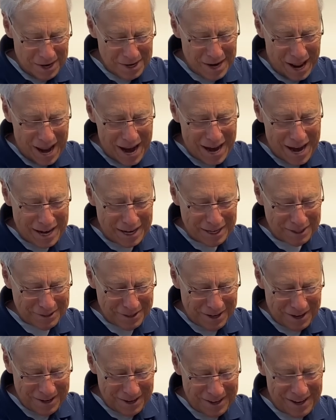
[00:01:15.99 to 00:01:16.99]
Dang,
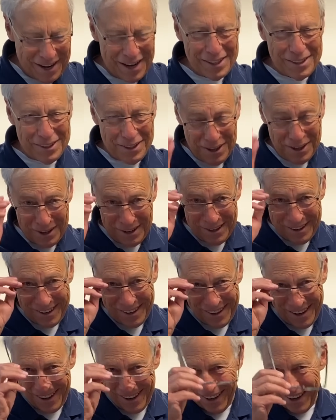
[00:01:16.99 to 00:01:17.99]
son, that's
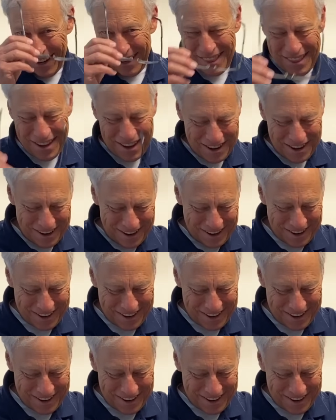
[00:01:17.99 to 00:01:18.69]
good. I like that.